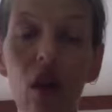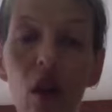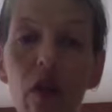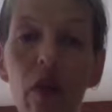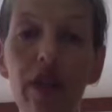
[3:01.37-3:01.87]

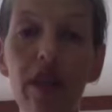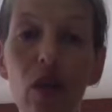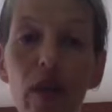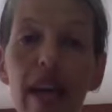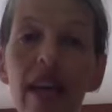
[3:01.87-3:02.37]
all the ones that
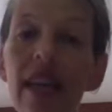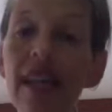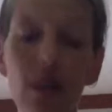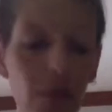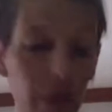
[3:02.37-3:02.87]
you can
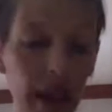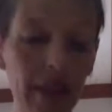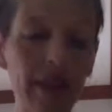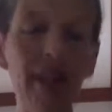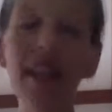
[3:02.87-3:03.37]
eat, but